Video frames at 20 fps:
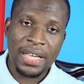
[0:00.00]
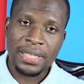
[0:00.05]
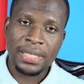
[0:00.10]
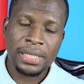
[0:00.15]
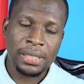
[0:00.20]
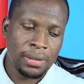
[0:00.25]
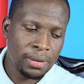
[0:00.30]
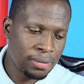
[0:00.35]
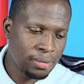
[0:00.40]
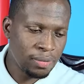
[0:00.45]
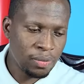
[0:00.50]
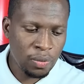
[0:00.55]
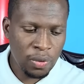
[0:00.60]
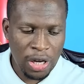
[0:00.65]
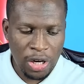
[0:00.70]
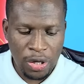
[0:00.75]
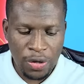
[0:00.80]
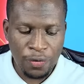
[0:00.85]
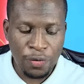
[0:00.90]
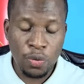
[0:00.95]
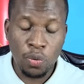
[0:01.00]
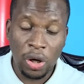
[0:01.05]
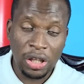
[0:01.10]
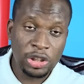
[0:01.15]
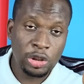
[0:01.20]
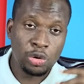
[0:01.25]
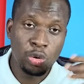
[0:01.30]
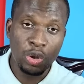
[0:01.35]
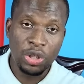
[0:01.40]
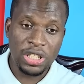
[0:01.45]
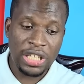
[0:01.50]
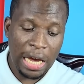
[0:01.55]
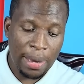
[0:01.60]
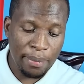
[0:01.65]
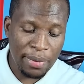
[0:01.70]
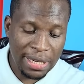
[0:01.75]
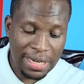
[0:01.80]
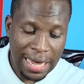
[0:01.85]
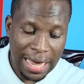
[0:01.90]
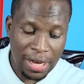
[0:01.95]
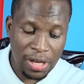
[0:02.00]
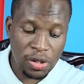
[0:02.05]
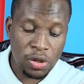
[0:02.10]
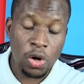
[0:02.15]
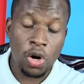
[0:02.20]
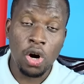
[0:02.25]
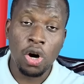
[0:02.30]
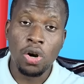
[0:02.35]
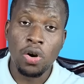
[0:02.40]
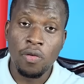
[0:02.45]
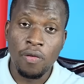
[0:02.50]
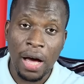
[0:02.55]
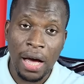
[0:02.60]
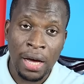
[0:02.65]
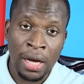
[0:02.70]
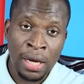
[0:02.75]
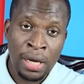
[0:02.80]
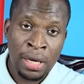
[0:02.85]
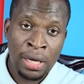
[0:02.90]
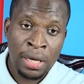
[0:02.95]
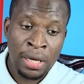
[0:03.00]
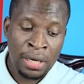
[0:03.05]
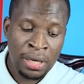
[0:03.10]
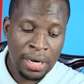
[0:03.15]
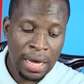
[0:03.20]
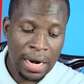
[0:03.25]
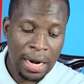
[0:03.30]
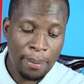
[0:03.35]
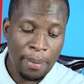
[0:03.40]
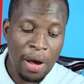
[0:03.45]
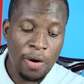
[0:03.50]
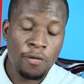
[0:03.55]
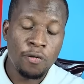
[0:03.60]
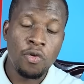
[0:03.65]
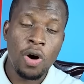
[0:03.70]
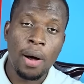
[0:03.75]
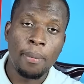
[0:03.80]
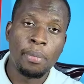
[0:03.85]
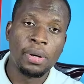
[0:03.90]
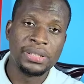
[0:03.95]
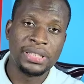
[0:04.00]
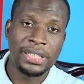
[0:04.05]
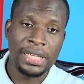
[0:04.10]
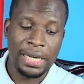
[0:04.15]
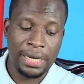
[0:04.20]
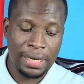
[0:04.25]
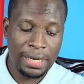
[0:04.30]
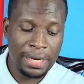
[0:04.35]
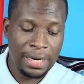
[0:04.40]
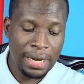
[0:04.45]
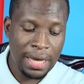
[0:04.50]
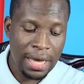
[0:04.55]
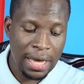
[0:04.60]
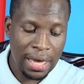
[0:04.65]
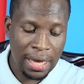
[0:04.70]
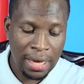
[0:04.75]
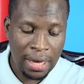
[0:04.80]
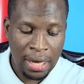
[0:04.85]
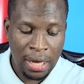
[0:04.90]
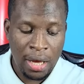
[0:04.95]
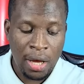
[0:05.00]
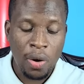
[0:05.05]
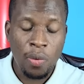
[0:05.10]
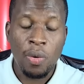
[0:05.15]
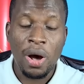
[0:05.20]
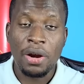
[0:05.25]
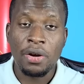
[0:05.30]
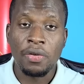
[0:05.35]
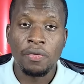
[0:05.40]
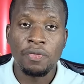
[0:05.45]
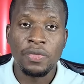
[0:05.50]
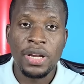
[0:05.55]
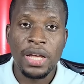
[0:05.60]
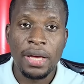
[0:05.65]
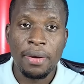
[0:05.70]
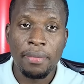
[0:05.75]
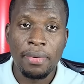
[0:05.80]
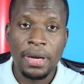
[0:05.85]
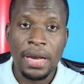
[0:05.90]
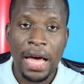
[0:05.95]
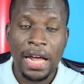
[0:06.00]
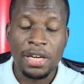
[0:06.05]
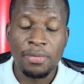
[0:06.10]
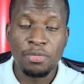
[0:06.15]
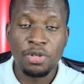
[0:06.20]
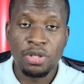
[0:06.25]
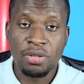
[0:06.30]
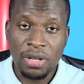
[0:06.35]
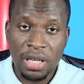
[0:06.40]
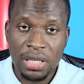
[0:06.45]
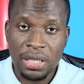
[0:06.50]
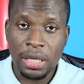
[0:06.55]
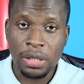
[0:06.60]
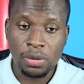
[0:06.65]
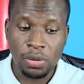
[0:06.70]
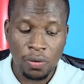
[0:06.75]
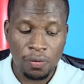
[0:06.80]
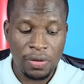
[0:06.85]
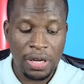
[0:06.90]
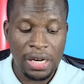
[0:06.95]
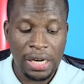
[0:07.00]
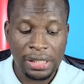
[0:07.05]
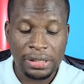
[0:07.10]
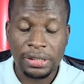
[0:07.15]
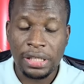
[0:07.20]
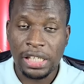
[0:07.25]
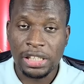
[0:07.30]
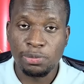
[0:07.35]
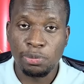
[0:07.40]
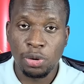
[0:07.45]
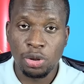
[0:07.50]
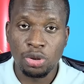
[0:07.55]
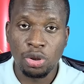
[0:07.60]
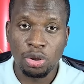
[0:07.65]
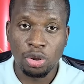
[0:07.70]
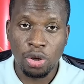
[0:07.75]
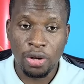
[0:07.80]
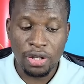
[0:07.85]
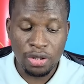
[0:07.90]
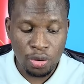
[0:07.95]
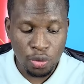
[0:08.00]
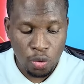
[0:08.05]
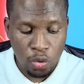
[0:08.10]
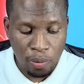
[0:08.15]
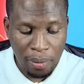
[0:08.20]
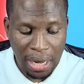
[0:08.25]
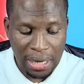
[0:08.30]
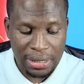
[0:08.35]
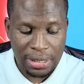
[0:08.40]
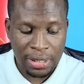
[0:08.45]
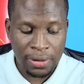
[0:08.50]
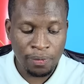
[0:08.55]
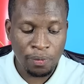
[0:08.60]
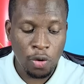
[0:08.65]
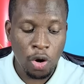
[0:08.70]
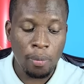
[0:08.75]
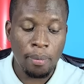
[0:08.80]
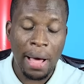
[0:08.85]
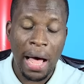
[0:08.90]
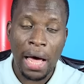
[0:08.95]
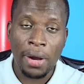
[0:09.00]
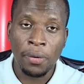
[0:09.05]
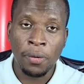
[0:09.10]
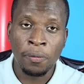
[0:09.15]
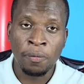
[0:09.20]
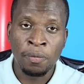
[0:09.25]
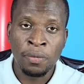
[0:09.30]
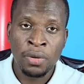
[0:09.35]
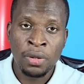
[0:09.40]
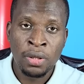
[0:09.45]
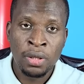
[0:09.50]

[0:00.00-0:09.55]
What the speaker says: person, when if you watch social media, it's all over. That man for Abo said, one of the administrators of the National Sports Authority, Kumasi Obano,